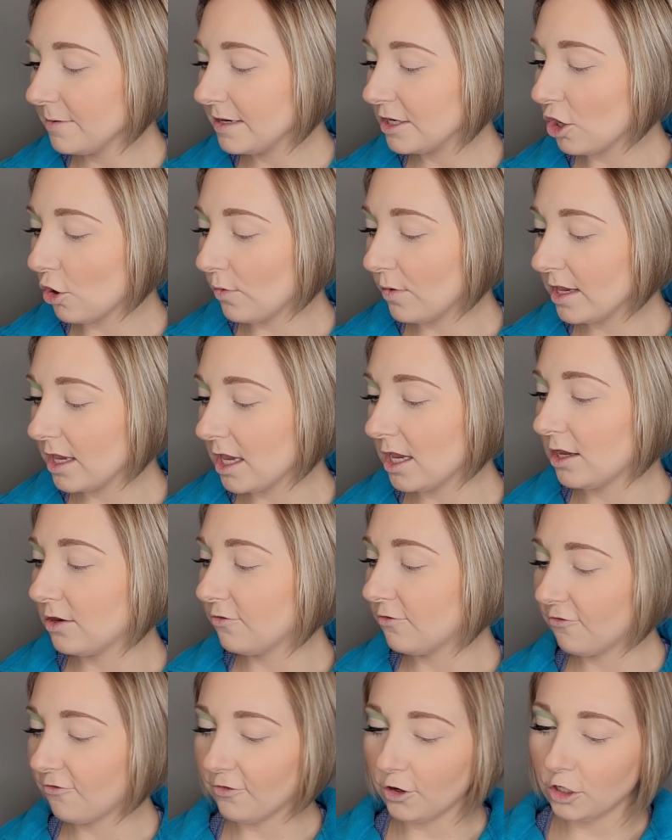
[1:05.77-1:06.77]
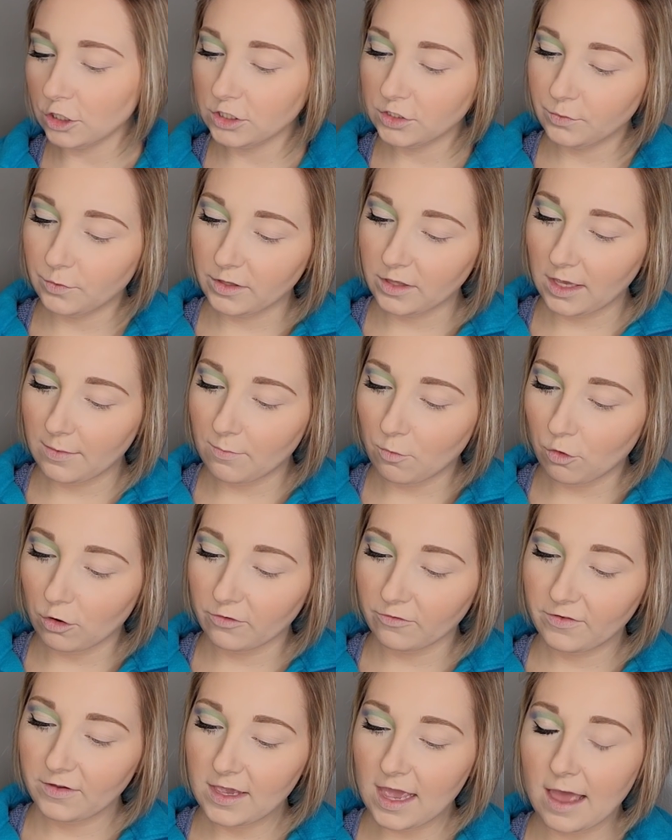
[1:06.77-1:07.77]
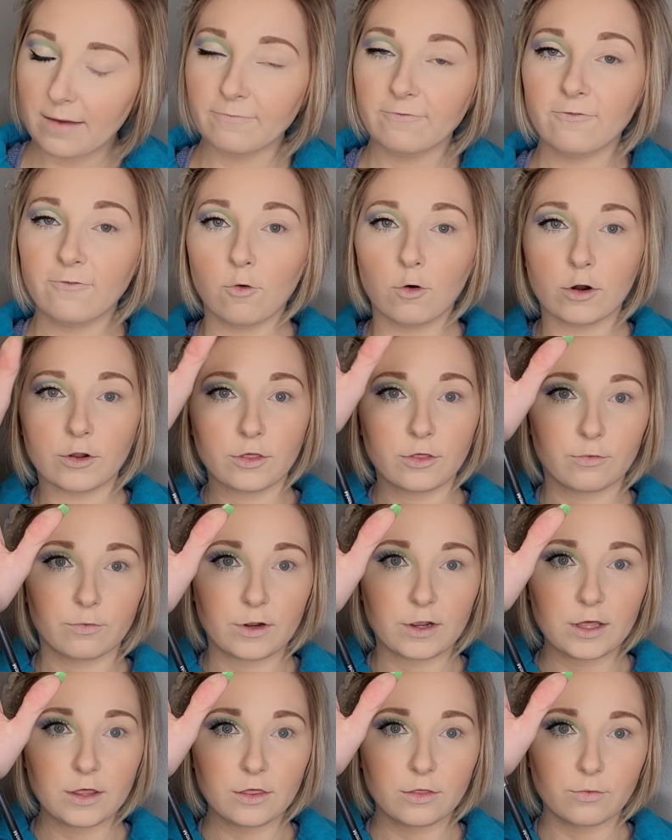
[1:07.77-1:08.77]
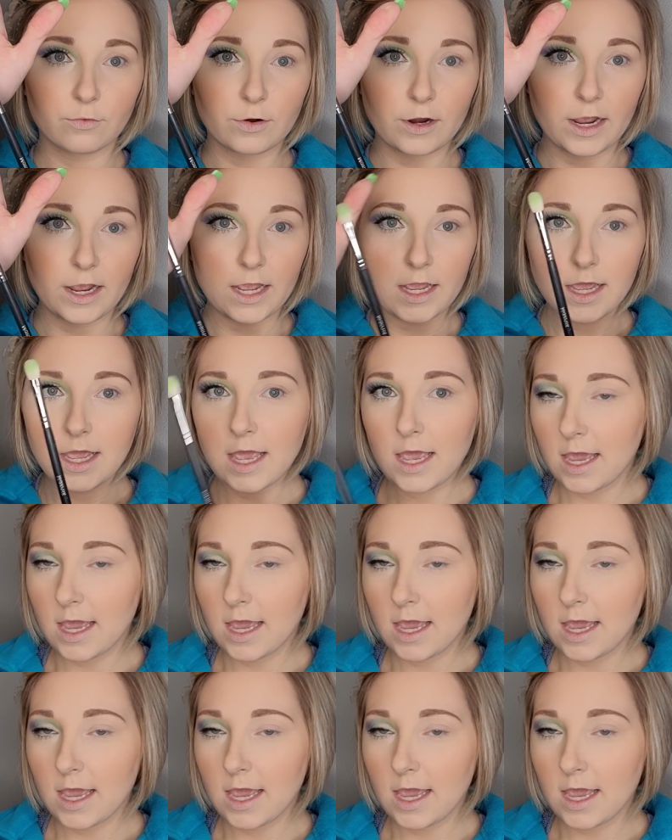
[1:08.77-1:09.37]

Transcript: be going in first with a Morphe M433,